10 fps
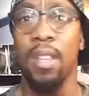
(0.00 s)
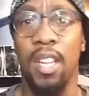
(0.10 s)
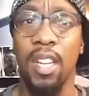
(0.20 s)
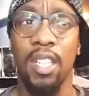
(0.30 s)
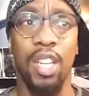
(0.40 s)

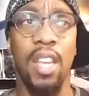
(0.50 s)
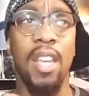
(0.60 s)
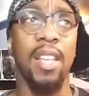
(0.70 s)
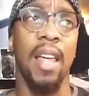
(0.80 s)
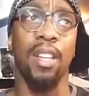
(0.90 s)
she
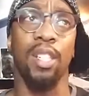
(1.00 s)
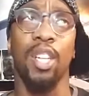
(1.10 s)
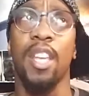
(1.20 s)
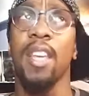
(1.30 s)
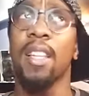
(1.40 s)

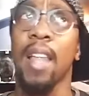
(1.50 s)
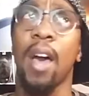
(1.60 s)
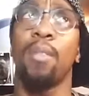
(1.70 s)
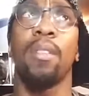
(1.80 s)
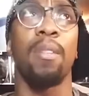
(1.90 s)

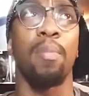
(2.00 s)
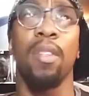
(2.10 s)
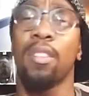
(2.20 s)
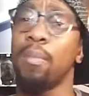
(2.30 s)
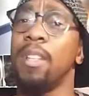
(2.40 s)
allowed the
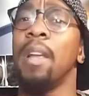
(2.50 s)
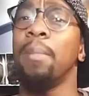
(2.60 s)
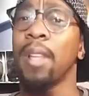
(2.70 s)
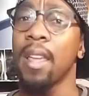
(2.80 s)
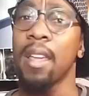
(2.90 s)
brother to
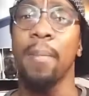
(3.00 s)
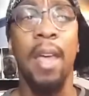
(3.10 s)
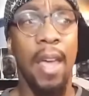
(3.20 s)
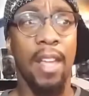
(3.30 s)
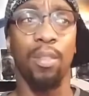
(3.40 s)
manipulate
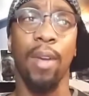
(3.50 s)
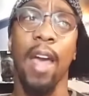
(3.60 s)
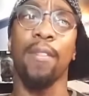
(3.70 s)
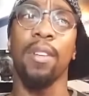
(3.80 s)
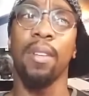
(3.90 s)
him into
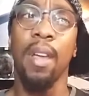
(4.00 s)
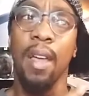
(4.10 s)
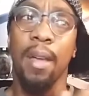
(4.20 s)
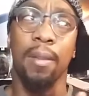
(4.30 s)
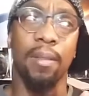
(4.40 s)
having
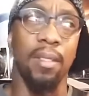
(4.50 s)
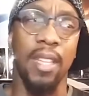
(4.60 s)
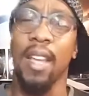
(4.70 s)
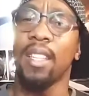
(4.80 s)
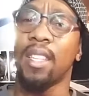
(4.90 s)

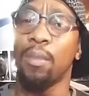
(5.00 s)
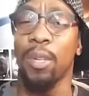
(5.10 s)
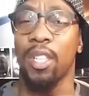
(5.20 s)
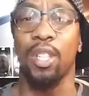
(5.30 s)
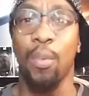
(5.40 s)
Daisy,
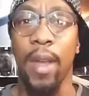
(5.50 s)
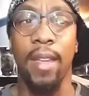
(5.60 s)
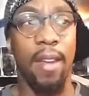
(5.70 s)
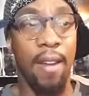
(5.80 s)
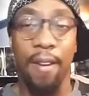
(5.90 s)
which is
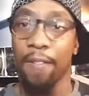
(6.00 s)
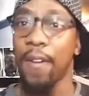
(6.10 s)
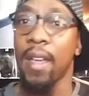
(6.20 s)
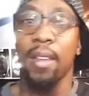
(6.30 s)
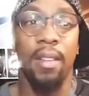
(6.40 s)
Quake,
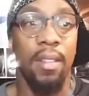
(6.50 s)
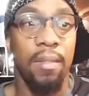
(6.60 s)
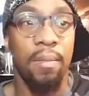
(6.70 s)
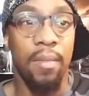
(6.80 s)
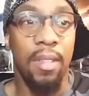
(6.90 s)
fight,
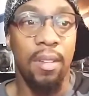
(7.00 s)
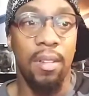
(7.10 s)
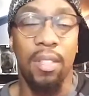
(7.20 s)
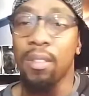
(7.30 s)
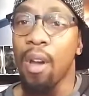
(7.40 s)
you
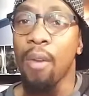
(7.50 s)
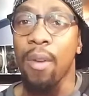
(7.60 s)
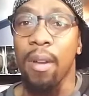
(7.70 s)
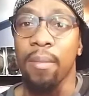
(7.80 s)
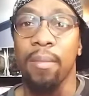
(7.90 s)
know,
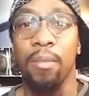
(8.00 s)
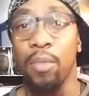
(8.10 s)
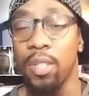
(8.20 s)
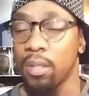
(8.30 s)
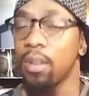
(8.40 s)
Sinara,
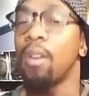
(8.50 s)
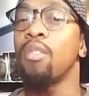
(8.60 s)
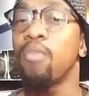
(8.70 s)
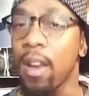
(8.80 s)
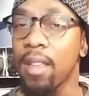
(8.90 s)
which, you know,
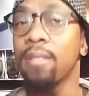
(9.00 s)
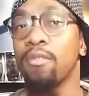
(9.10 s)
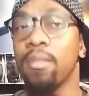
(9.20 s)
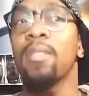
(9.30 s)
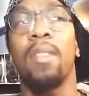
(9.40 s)
her right,
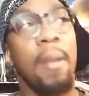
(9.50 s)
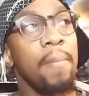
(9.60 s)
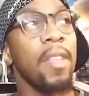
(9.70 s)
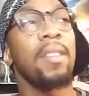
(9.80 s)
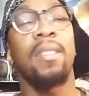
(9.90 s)

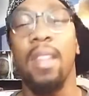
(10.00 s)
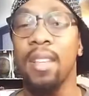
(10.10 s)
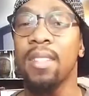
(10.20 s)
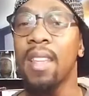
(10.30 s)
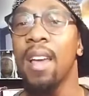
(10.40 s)

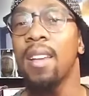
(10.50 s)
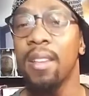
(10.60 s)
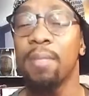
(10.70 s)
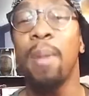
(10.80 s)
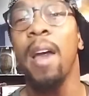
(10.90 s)

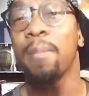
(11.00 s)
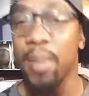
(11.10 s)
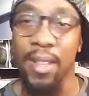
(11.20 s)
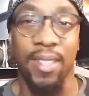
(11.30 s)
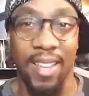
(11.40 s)
his
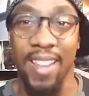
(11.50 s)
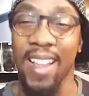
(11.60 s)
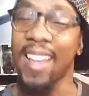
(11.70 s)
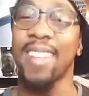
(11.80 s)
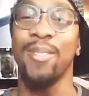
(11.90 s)
bottom bitch,
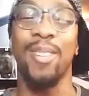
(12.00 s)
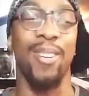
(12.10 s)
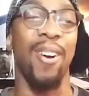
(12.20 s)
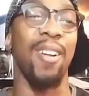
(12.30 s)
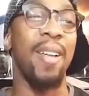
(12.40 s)
I guess what
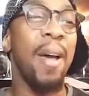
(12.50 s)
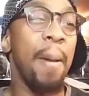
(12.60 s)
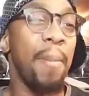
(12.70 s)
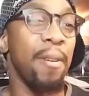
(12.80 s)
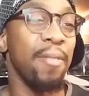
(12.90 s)
you call it.
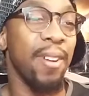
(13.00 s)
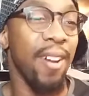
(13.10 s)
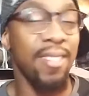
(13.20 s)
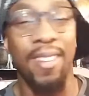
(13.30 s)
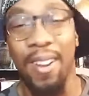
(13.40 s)
But
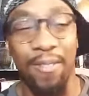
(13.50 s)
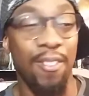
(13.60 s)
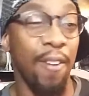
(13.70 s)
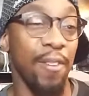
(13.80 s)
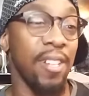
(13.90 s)
regardless, sorry
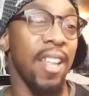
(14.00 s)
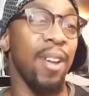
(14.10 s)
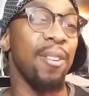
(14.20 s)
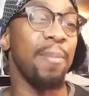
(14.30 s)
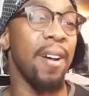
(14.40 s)
for the
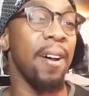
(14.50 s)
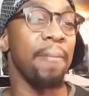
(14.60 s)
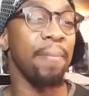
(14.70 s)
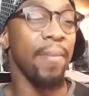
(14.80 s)
language, but